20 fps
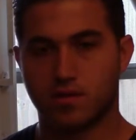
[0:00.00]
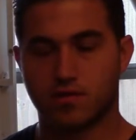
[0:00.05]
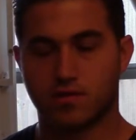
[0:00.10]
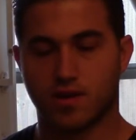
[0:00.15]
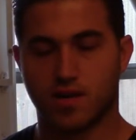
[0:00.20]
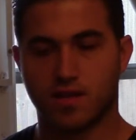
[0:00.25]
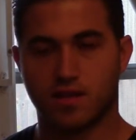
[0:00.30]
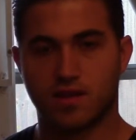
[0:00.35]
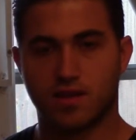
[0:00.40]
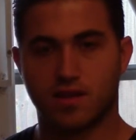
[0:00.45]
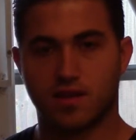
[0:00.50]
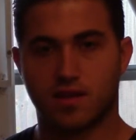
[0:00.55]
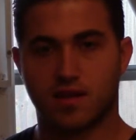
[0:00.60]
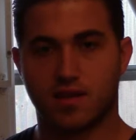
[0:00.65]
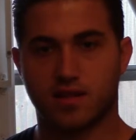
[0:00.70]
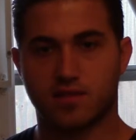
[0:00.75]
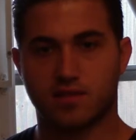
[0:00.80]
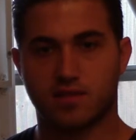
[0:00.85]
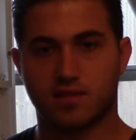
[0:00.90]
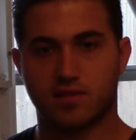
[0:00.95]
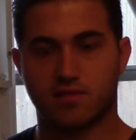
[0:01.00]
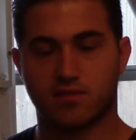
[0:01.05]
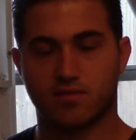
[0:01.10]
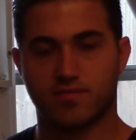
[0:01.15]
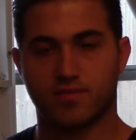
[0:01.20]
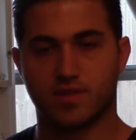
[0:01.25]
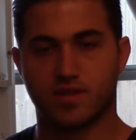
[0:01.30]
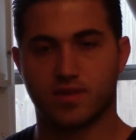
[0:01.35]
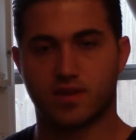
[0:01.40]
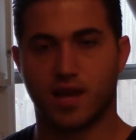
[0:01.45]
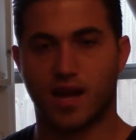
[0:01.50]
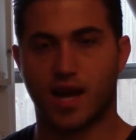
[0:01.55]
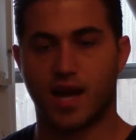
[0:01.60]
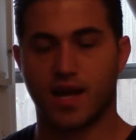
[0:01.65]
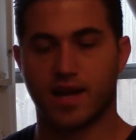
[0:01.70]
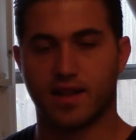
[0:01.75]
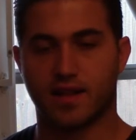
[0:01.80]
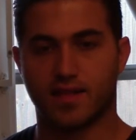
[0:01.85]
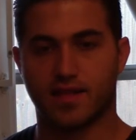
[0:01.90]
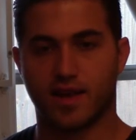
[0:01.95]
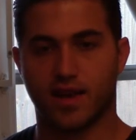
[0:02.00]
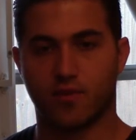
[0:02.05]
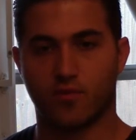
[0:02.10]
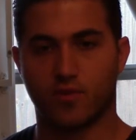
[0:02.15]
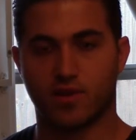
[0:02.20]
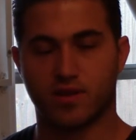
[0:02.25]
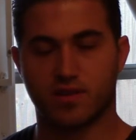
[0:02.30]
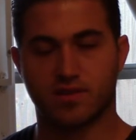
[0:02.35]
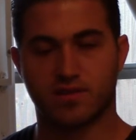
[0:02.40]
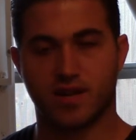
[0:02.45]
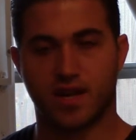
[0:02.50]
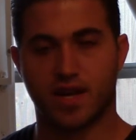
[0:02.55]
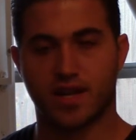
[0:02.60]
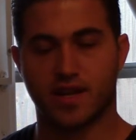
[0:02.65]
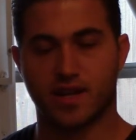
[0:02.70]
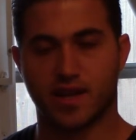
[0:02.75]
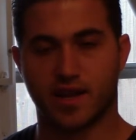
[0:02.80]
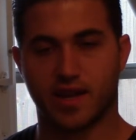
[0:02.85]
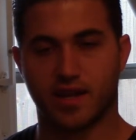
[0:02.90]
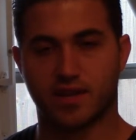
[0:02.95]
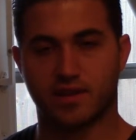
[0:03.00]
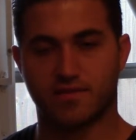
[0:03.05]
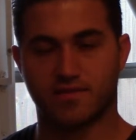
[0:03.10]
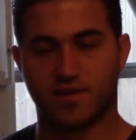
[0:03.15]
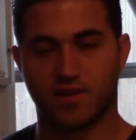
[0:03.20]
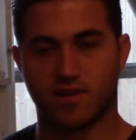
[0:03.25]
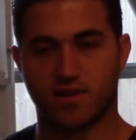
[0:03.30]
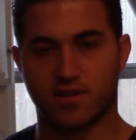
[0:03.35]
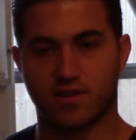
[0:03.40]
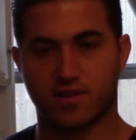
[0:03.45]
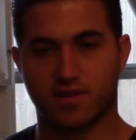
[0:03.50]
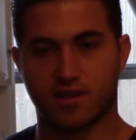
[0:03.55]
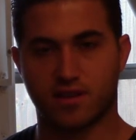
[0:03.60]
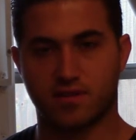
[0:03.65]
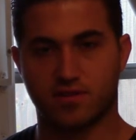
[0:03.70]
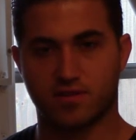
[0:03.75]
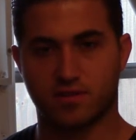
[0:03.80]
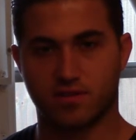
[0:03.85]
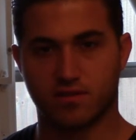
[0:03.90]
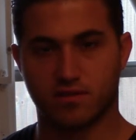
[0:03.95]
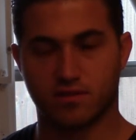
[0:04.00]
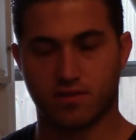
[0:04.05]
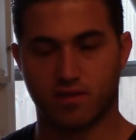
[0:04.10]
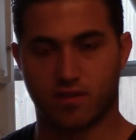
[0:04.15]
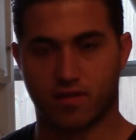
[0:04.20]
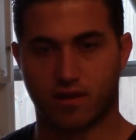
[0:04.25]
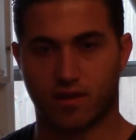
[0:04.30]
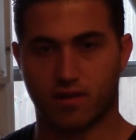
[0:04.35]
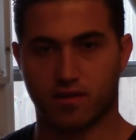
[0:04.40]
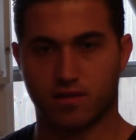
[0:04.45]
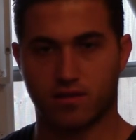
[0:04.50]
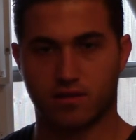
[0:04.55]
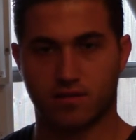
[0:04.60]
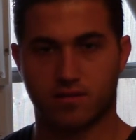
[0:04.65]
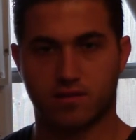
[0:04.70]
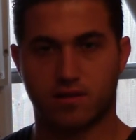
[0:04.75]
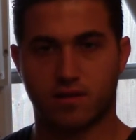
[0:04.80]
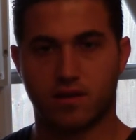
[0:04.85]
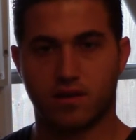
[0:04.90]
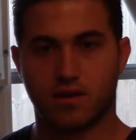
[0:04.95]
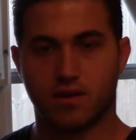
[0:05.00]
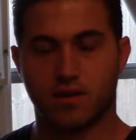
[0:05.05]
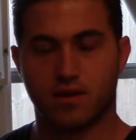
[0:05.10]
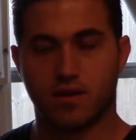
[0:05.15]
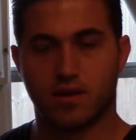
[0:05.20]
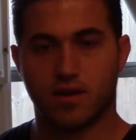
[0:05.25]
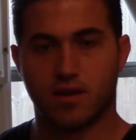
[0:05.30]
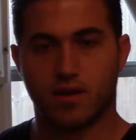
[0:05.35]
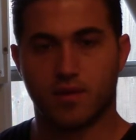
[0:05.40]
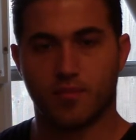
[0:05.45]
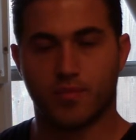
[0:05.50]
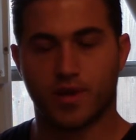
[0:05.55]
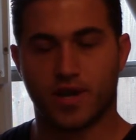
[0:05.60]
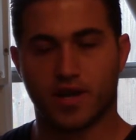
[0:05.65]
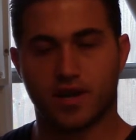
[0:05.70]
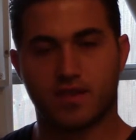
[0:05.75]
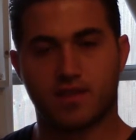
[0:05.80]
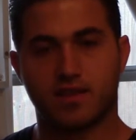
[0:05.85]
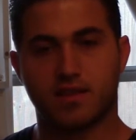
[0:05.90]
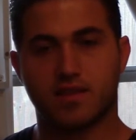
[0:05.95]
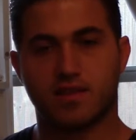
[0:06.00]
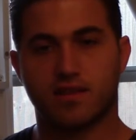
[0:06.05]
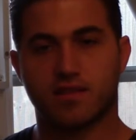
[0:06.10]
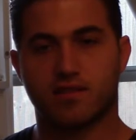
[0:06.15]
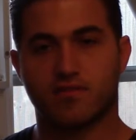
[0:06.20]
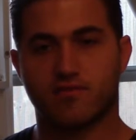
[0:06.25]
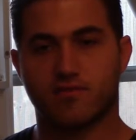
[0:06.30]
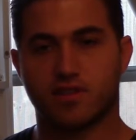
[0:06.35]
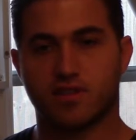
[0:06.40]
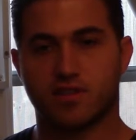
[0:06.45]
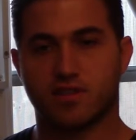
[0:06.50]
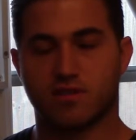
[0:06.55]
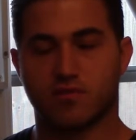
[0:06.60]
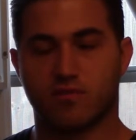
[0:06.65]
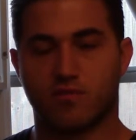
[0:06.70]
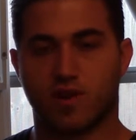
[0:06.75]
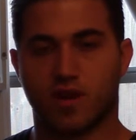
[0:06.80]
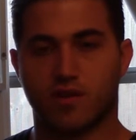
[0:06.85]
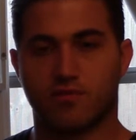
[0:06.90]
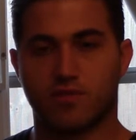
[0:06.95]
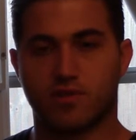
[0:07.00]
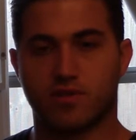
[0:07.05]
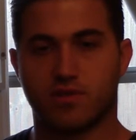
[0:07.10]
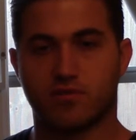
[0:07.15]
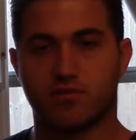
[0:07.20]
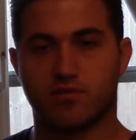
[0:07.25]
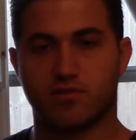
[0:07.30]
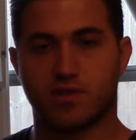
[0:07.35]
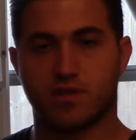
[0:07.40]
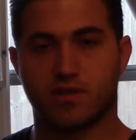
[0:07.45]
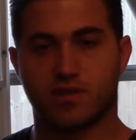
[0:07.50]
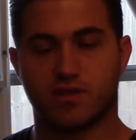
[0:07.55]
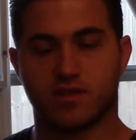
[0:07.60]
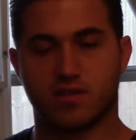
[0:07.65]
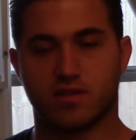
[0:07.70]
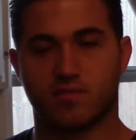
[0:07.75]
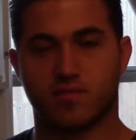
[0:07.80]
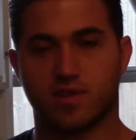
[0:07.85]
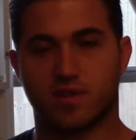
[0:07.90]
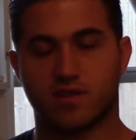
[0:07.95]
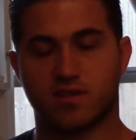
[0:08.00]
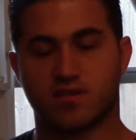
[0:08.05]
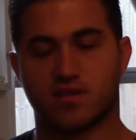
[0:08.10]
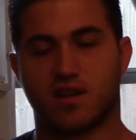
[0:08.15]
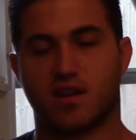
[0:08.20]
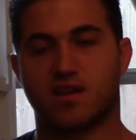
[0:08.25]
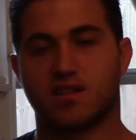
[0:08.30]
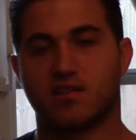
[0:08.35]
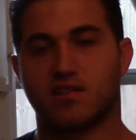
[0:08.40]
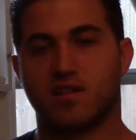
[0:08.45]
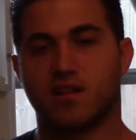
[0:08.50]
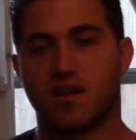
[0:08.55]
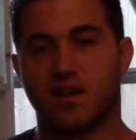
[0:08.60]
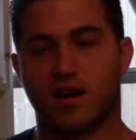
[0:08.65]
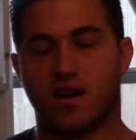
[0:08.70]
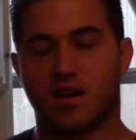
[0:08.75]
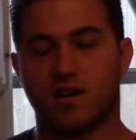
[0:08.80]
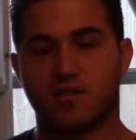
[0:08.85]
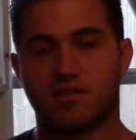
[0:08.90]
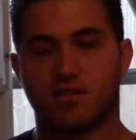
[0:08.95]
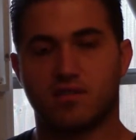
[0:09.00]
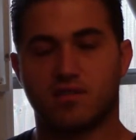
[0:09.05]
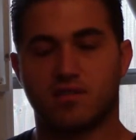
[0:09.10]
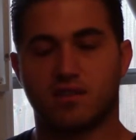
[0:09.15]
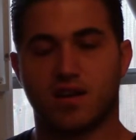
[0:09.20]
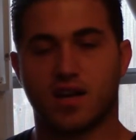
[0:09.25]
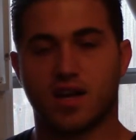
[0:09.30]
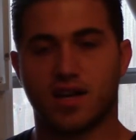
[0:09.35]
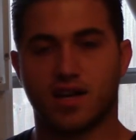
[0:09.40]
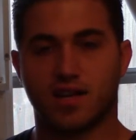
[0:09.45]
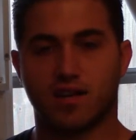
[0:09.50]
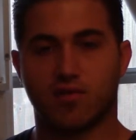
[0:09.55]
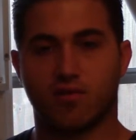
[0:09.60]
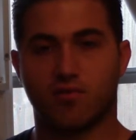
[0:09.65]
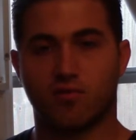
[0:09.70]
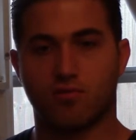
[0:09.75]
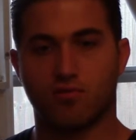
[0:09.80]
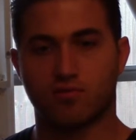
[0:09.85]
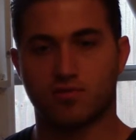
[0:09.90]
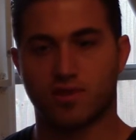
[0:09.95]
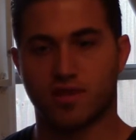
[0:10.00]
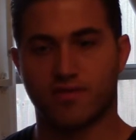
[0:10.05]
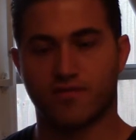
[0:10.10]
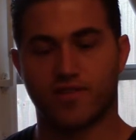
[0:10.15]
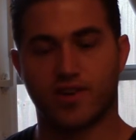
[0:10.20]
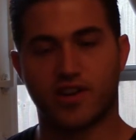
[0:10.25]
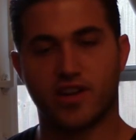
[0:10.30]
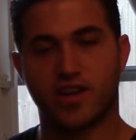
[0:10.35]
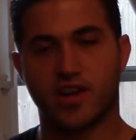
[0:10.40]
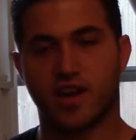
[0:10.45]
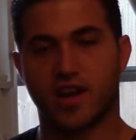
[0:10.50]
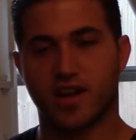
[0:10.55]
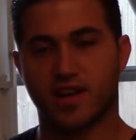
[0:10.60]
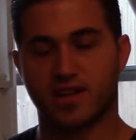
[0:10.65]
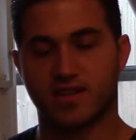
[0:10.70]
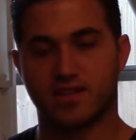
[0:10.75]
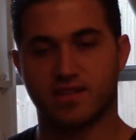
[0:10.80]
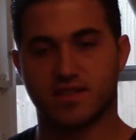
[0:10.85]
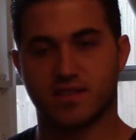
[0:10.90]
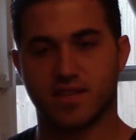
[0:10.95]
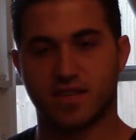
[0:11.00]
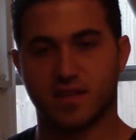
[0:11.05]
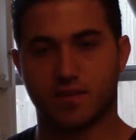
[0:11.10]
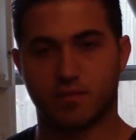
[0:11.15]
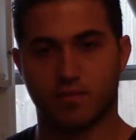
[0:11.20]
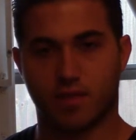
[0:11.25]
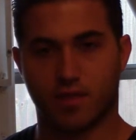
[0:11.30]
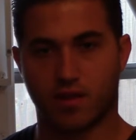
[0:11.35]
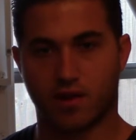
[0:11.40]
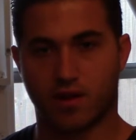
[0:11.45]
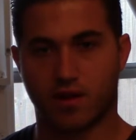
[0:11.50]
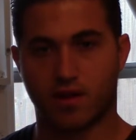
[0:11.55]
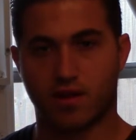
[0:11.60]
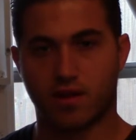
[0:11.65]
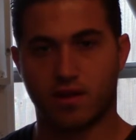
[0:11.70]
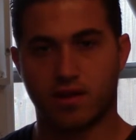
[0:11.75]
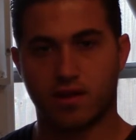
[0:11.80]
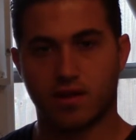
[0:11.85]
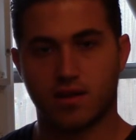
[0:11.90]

So I think that it's a little misguided that we assign a negative connotation to thoughtless. But I think that the reason why we do this is because our, our society holds in very high esteem thought.